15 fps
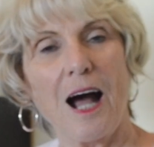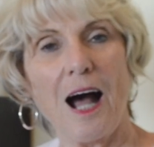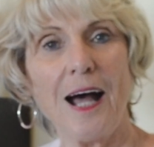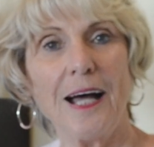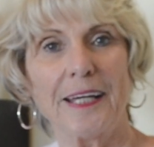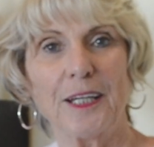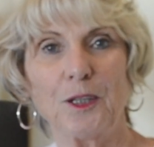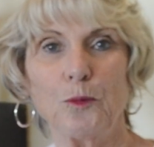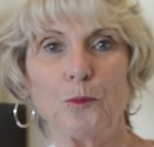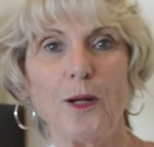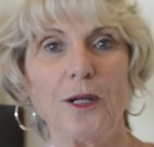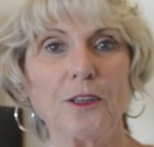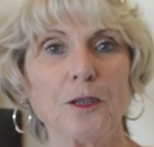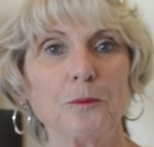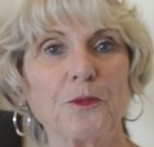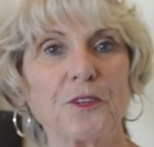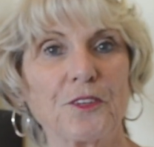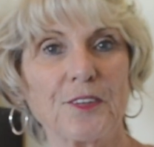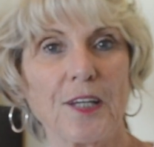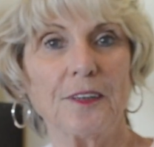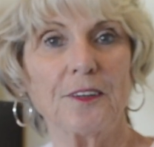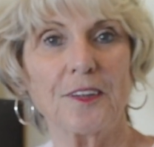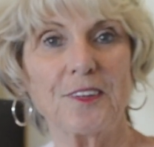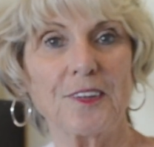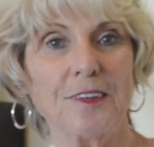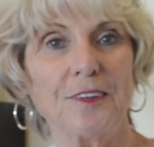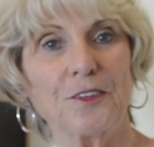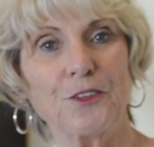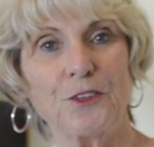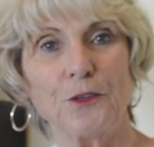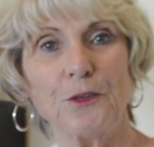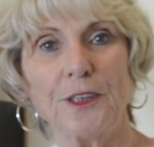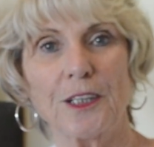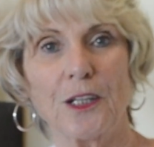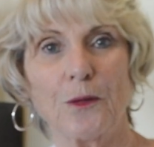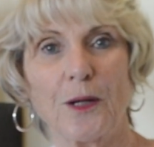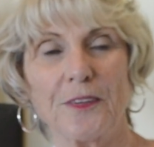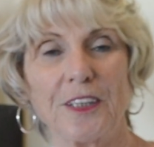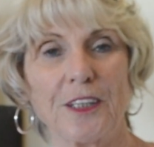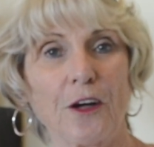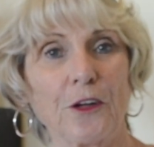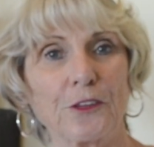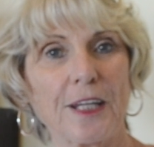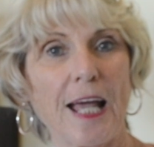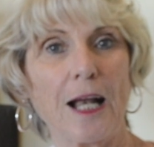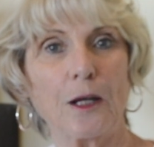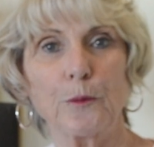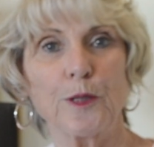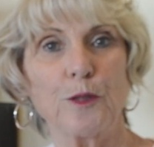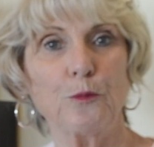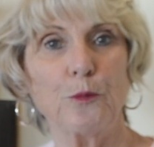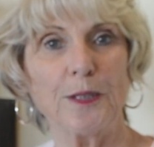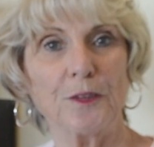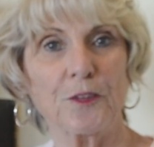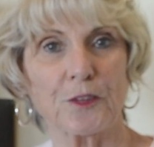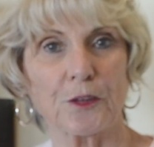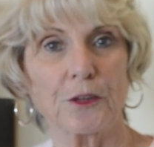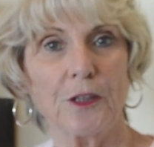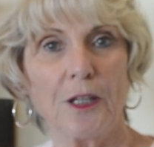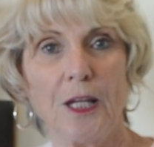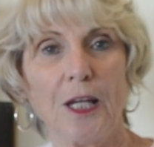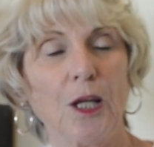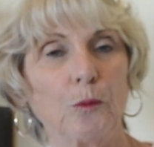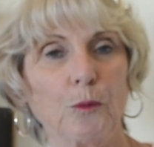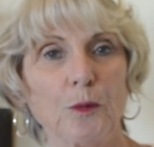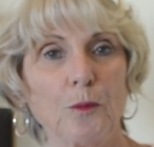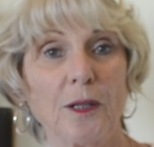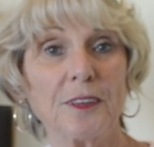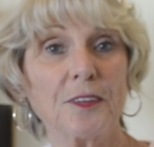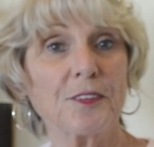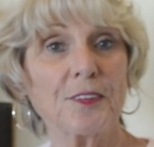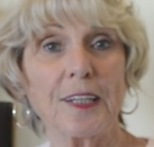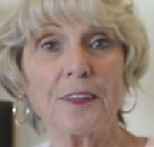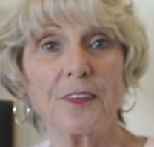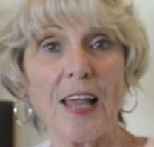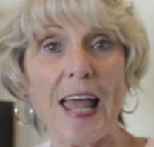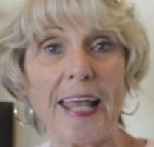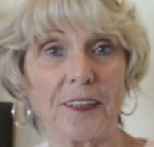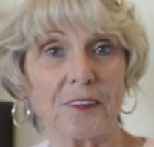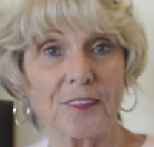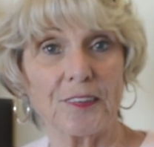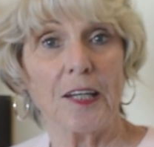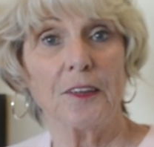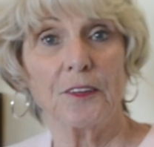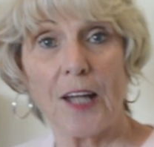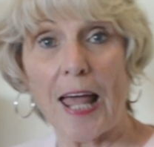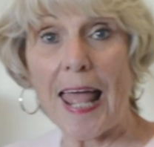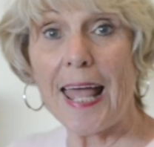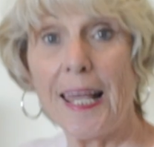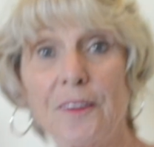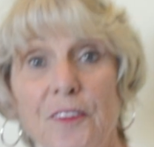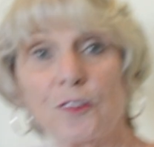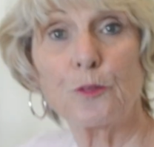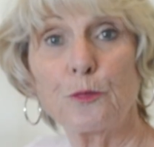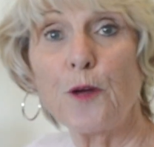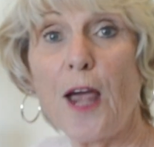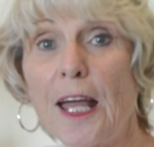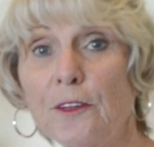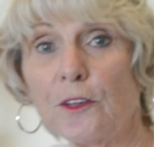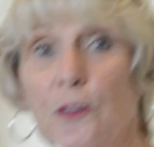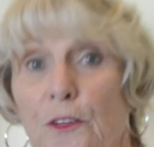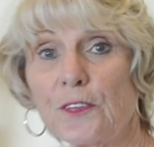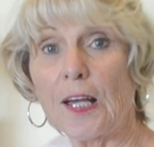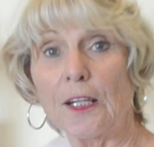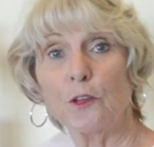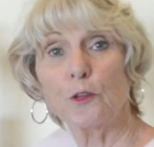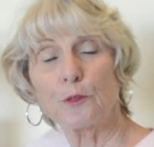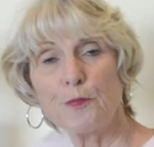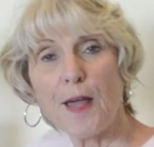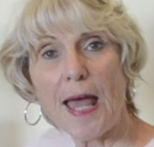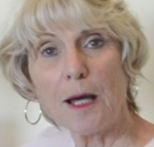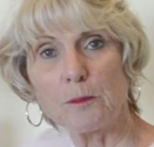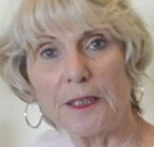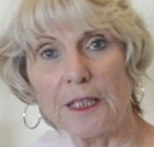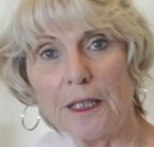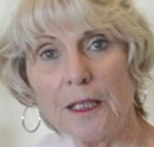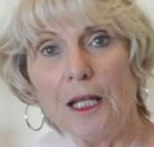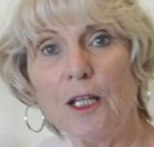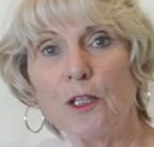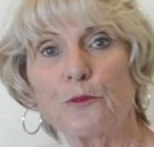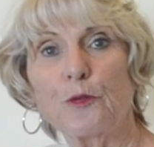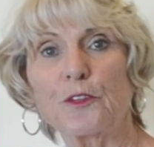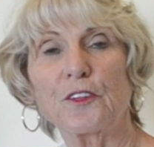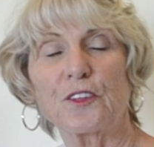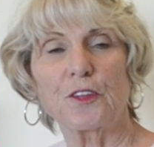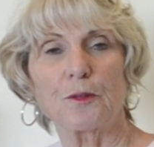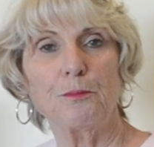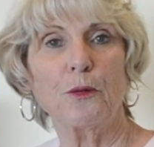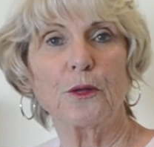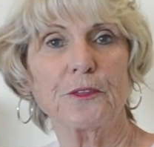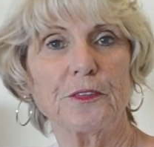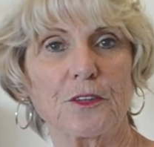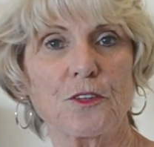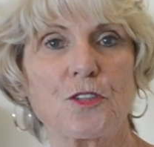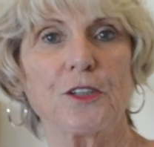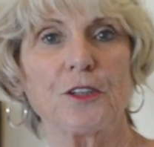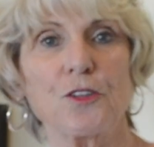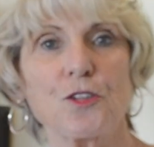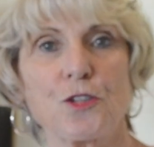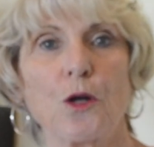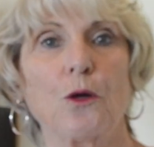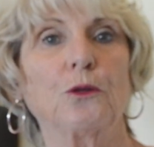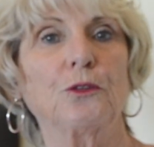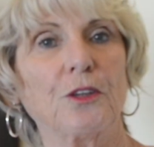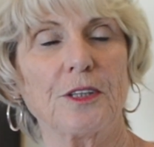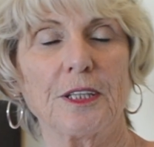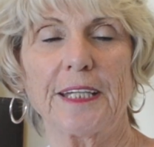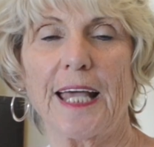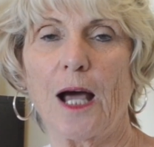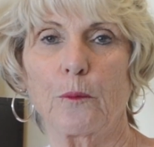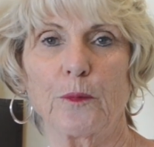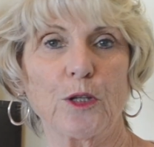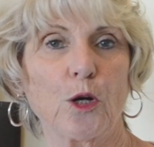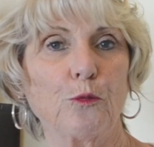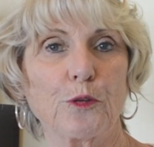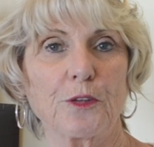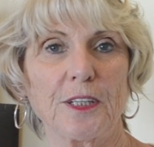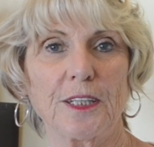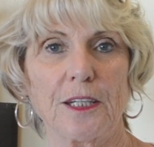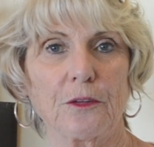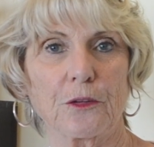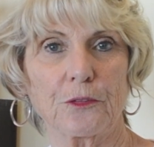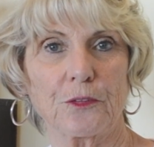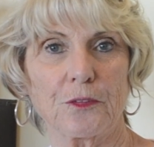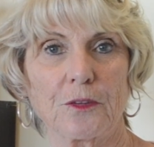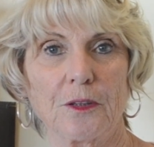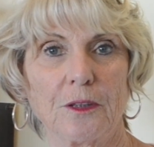Hi, welcome to Sundays in the Studio at the Art Gallery of Windsor. We want to say thanks to Anne Sofranyos and her family for the support that she has shown to the gallery over the years.